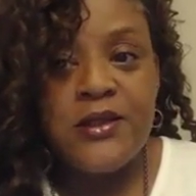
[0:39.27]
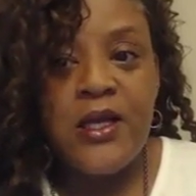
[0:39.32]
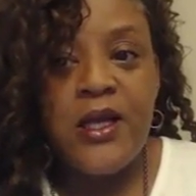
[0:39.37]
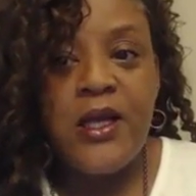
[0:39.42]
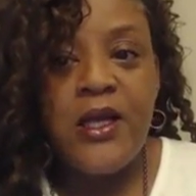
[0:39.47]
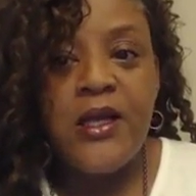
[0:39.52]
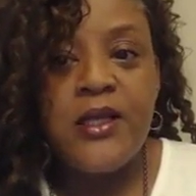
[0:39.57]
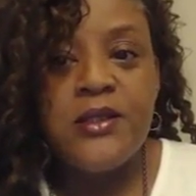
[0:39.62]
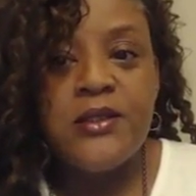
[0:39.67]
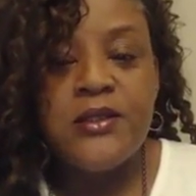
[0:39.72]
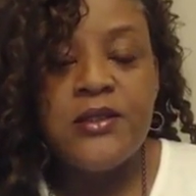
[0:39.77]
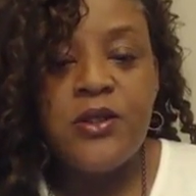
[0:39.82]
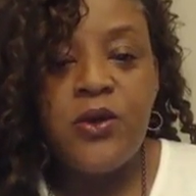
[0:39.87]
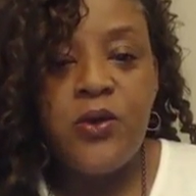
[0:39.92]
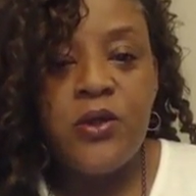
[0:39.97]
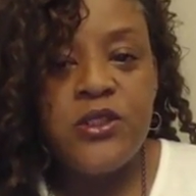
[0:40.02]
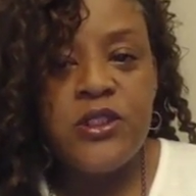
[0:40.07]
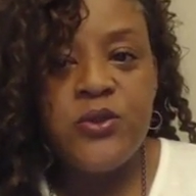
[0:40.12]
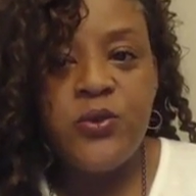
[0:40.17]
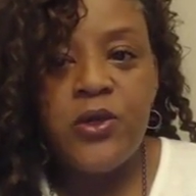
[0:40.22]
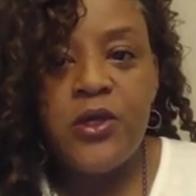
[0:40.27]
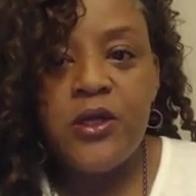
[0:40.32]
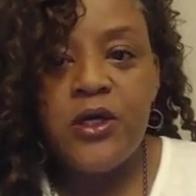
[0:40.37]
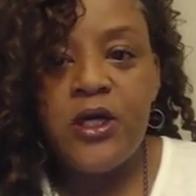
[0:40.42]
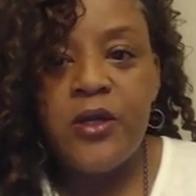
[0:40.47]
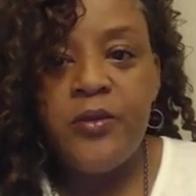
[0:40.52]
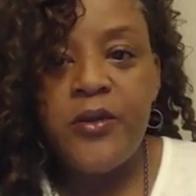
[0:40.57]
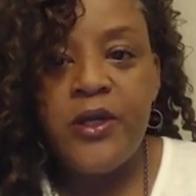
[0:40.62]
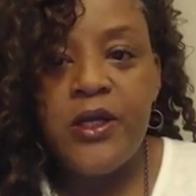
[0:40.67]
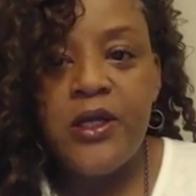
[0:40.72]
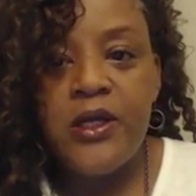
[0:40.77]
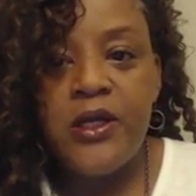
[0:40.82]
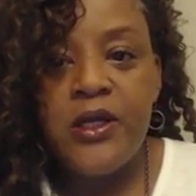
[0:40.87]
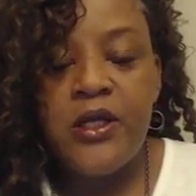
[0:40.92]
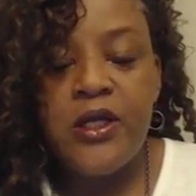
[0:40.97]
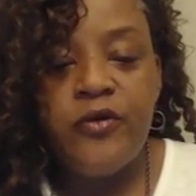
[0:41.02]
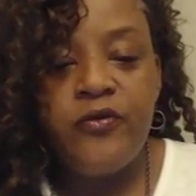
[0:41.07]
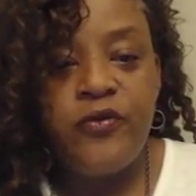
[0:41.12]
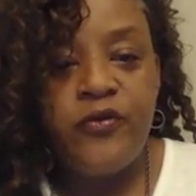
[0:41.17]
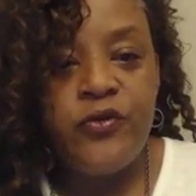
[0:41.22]
And so I just want to come in
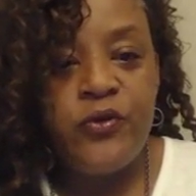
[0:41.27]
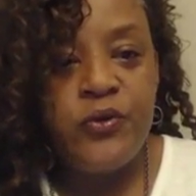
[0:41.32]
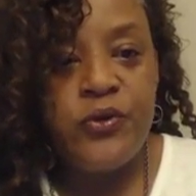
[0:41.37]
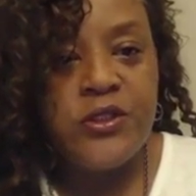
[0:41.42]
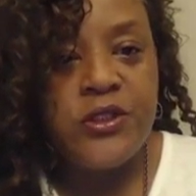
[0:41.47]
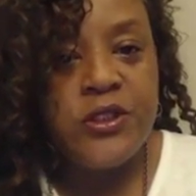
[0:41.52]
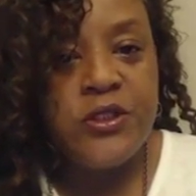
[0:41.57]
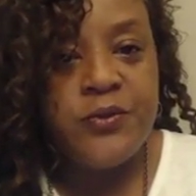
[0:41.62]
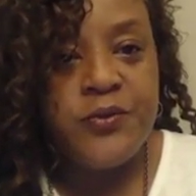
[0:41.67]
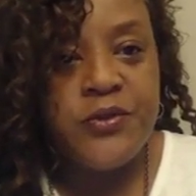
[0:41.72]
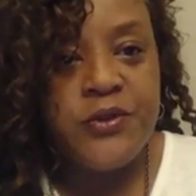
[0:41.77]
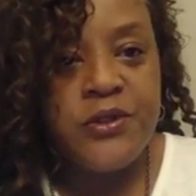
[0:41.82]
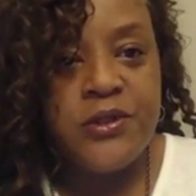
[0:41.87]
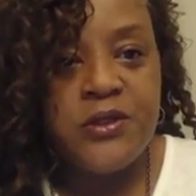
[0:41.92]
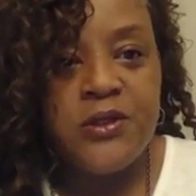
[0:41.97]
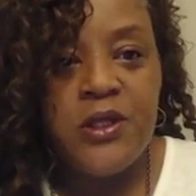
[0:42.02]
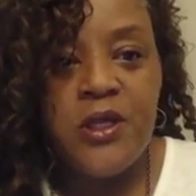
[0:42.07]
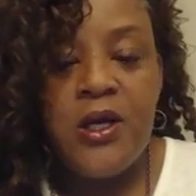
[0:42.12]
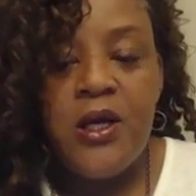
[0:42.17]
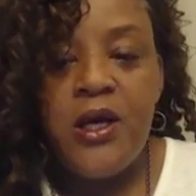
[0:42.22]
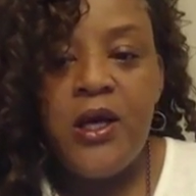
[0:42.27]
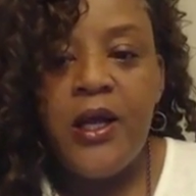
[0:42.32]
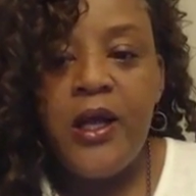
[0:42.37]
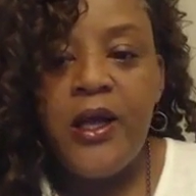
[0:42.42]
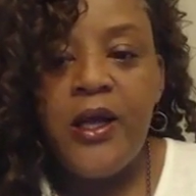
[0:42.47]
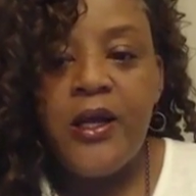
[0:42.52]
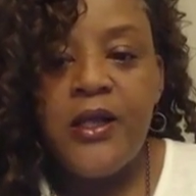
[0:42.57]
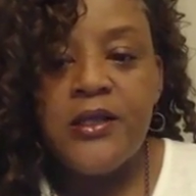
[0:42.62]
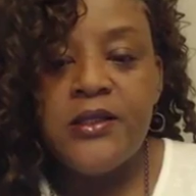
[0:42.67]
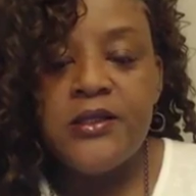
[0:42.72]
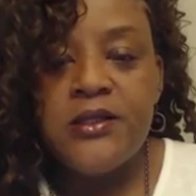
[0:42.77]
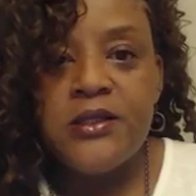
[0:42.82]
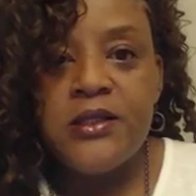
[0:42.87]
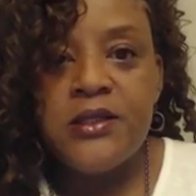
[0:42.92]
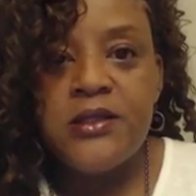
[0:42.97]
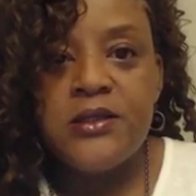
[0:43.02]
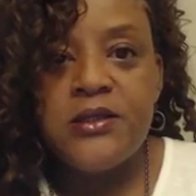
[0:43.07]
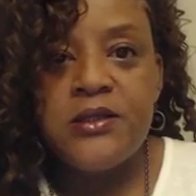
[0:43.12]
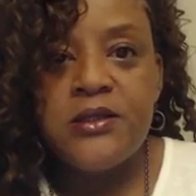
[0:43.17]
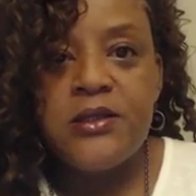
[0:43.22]
and give a few tips and
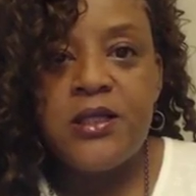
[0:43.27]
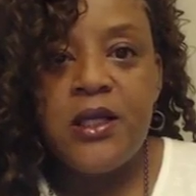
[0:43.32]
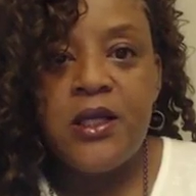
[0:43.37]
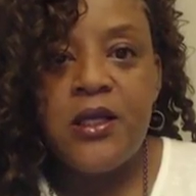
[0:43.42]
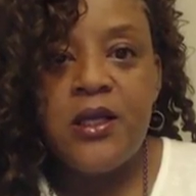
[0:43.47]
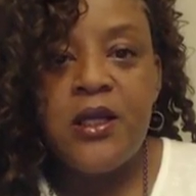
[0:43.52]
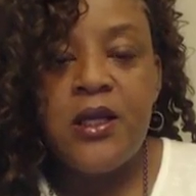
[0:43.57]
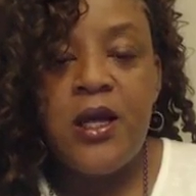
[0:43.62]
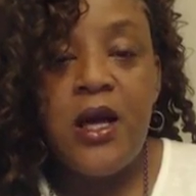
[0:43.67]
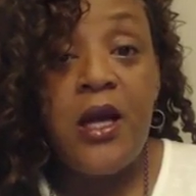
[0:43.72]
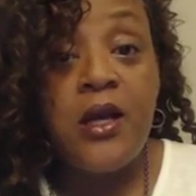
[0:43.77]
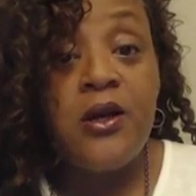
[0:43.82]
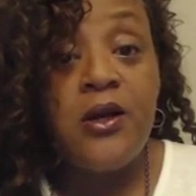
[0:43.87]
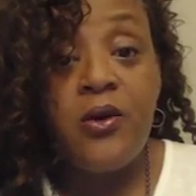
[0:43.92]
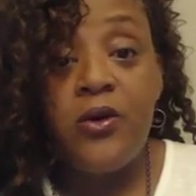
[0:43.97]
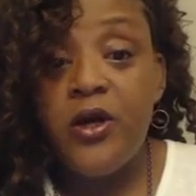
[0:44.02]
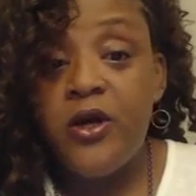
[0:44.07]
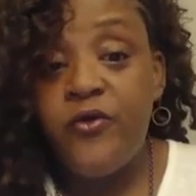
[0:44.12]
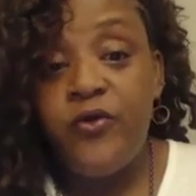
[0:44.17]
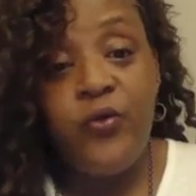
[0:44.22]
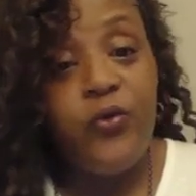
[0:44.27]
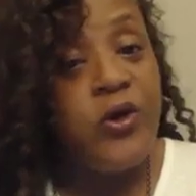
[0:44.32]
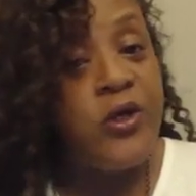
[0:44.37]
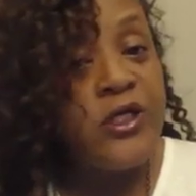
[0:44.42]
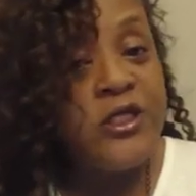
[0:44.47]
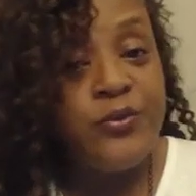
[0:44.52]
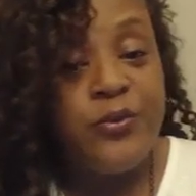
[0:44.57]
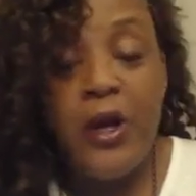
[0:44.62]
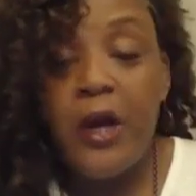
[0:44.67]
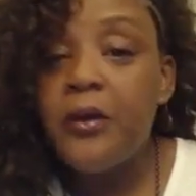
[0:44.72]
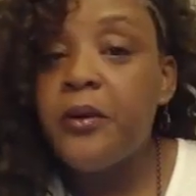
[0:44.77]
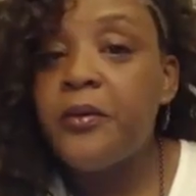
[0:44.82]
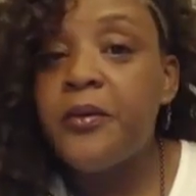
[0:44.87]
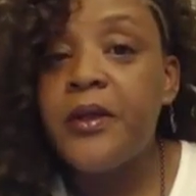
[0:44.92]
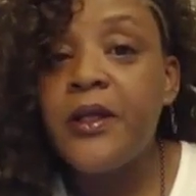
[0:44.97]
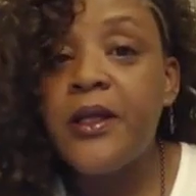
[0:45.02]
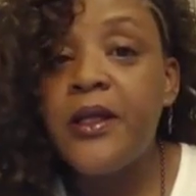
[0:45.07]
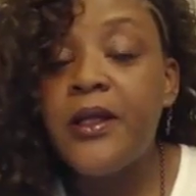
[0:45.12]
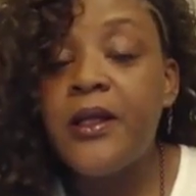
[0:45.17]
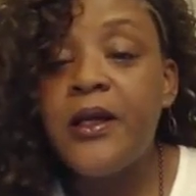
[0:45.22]
just say that I know everyone is
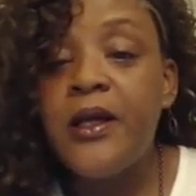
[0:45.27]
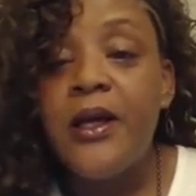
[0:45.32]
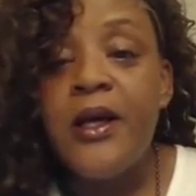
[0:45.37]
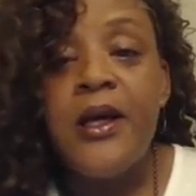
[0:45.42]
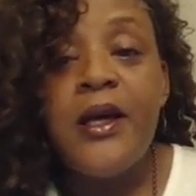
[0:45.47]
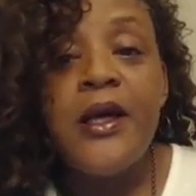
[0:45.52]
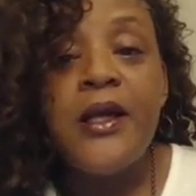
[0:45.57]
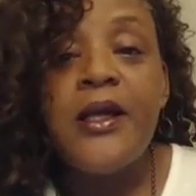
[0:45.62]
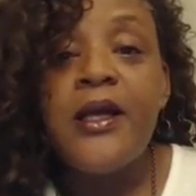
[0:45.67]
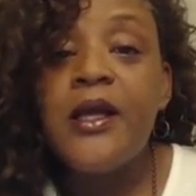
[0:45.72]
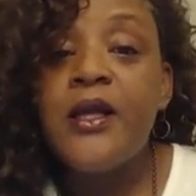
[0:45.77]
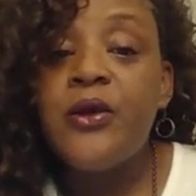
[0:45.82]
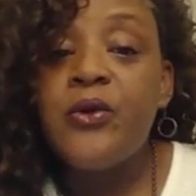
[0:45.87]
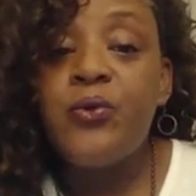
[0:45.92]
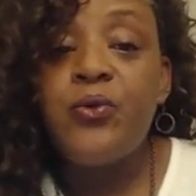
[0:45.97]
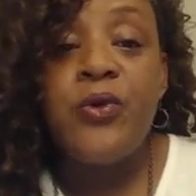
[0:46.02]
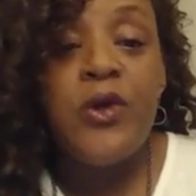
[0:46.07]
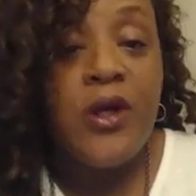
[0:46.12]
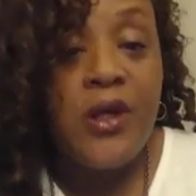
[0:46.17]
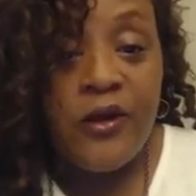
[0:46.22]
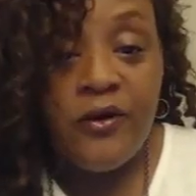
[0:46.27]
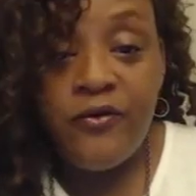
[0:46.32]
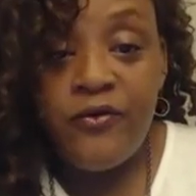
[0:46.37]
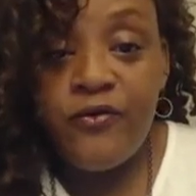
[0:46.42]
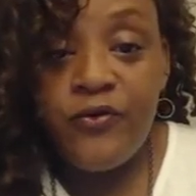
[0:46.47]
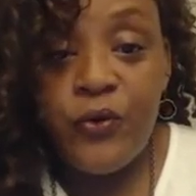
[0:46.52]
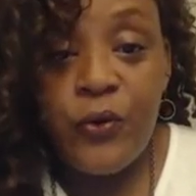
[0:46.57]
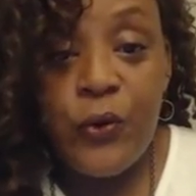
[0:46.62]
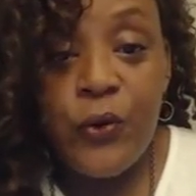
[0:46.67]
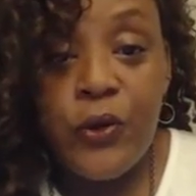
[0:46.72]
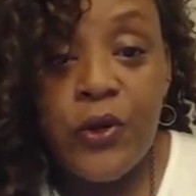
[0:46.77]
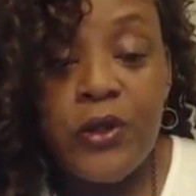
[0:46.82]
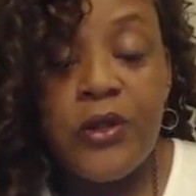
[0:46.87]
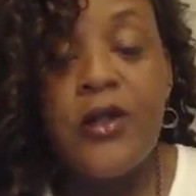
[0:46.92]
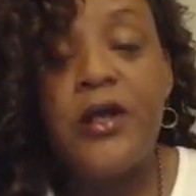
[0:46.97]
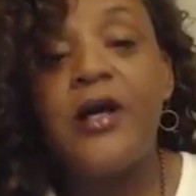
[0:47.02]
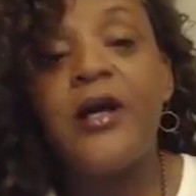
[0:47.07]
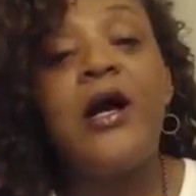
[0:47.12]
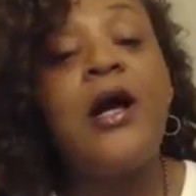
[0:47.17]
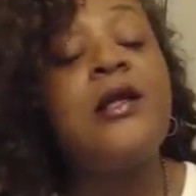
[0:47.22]
probably getting ready for
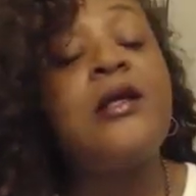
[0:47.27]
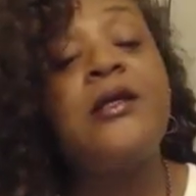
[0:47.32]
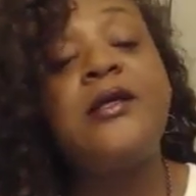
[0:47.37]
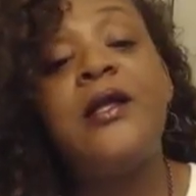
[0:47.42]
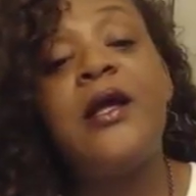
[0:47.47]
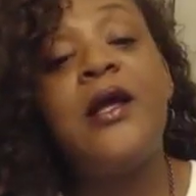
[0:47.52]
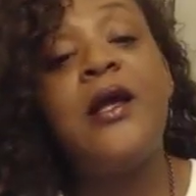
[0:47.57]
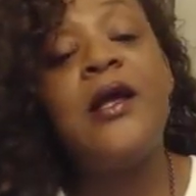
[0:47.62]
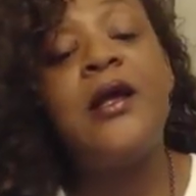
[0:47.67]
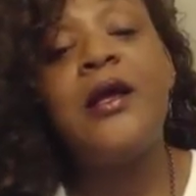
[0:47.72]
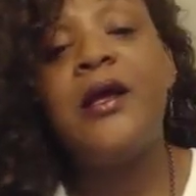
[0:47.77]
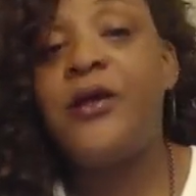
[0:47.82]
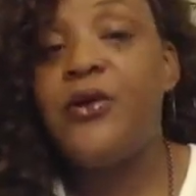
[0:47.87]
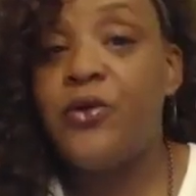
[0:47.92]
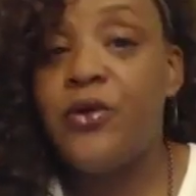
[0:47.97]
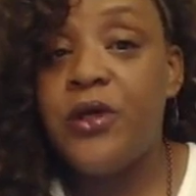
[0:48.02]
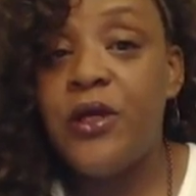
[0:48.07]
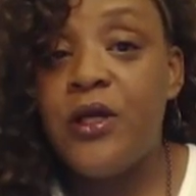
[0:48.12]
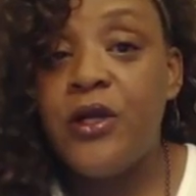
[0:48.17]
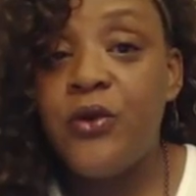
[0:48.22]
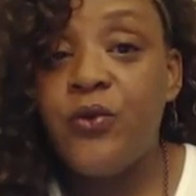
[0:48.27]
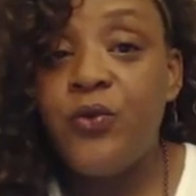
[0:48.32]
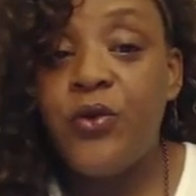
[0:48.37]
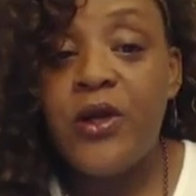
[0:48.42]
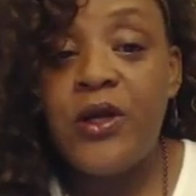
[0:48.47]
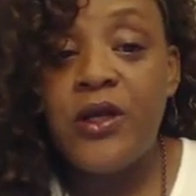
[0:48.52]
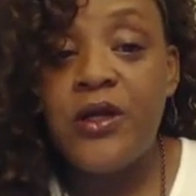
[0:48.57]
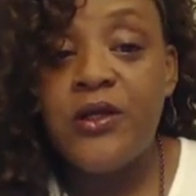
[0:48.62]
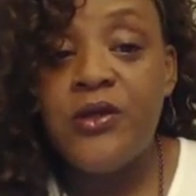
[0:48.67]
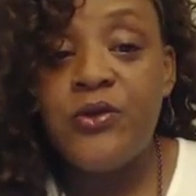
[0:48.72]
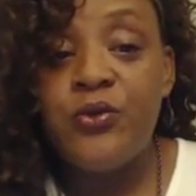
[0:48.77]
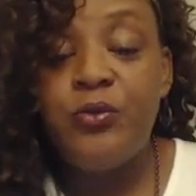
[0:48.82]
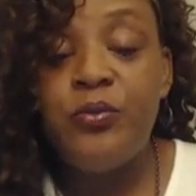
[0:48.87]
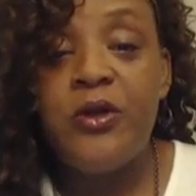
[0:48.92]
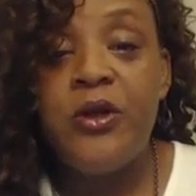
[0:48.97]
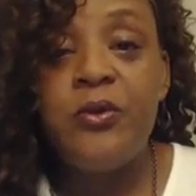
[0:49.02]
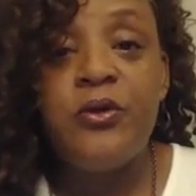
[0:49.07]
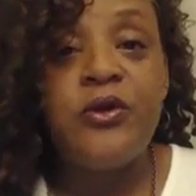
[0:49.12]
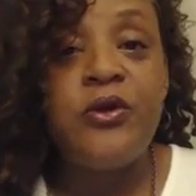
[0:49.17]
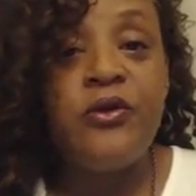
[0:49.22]
the holiday. You're getting ready to
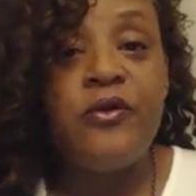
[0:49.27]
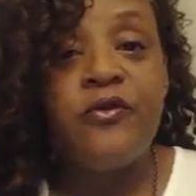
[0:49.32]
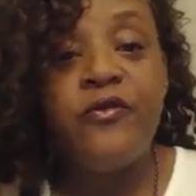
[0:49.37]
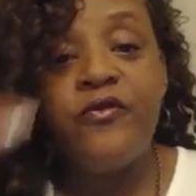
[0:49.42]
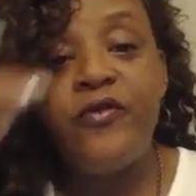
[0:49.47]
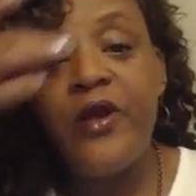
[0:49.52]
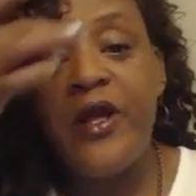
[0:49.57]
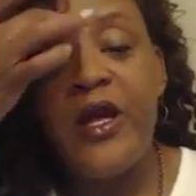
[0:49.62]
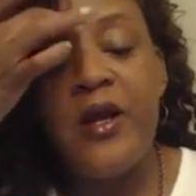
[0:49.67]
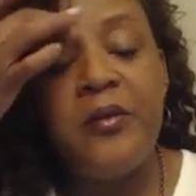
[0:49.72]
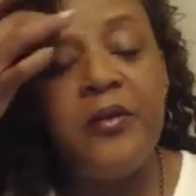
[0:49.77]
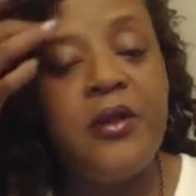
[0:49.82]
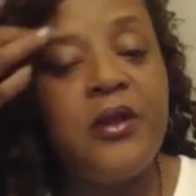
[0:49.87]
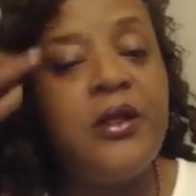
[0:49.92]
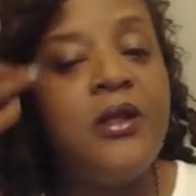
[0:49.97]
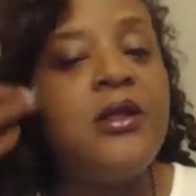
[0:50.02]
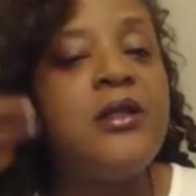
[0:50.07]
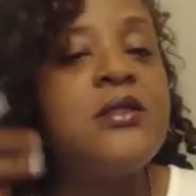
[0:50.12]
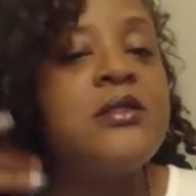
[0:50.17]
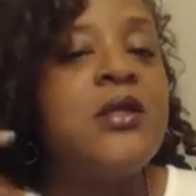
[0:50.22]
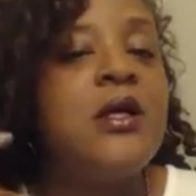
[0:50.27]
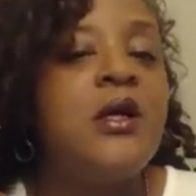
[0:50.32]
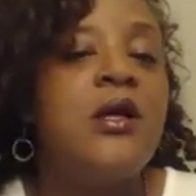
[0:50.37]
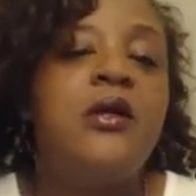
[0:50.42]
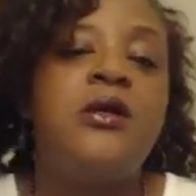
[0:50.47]
be with your families.